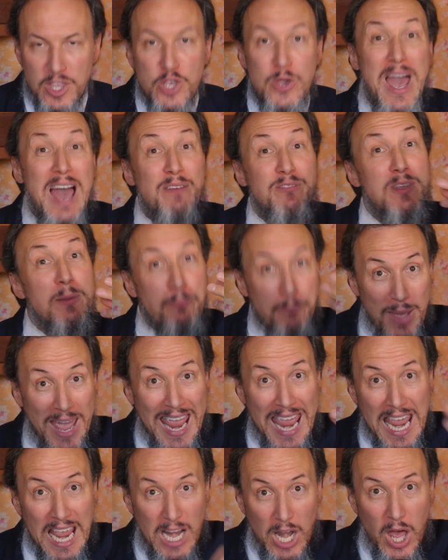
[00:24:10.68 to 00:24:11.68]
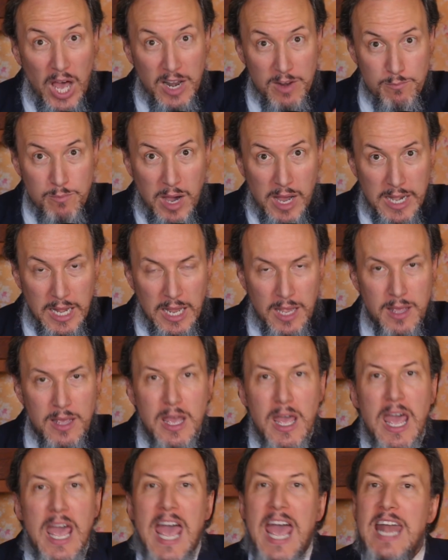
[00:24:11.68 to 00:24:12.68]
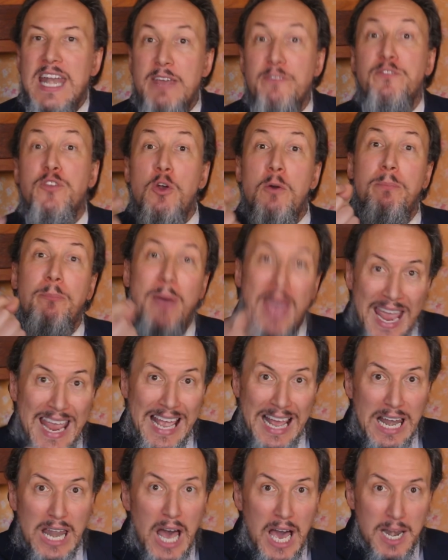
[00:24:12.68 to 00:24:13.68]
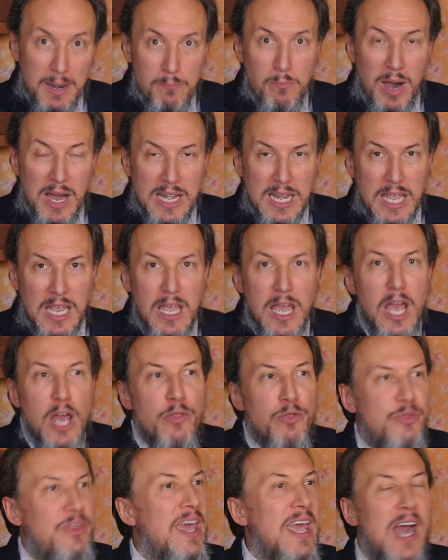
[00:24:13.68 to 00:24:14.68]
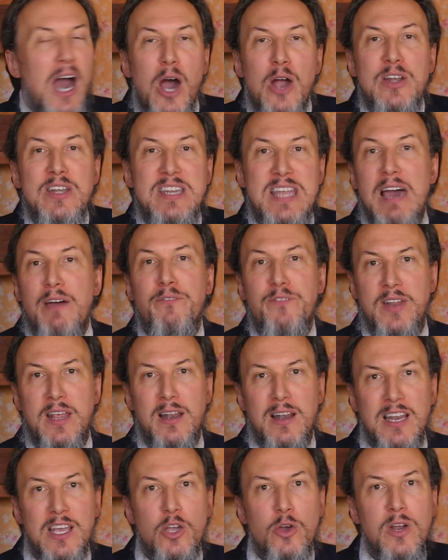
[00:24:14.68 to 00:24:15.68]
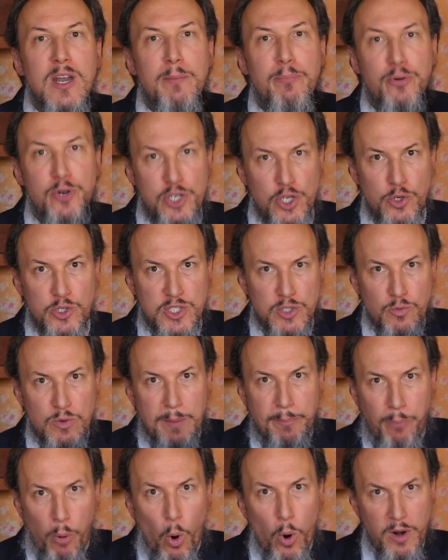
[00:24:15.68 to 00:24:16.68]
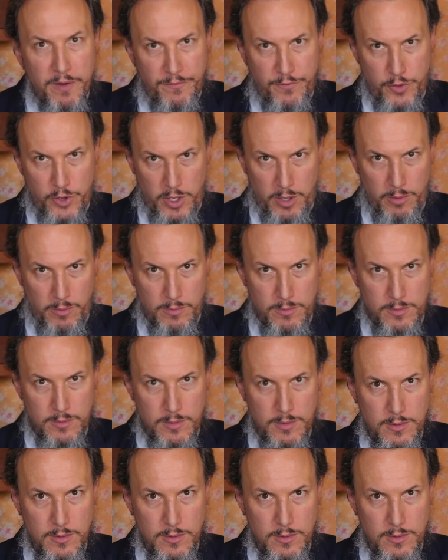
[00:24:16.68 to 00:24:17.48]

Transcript: you have to pay a lot of money. And if you pay a lot of money, they are definitely going to produce a report for you.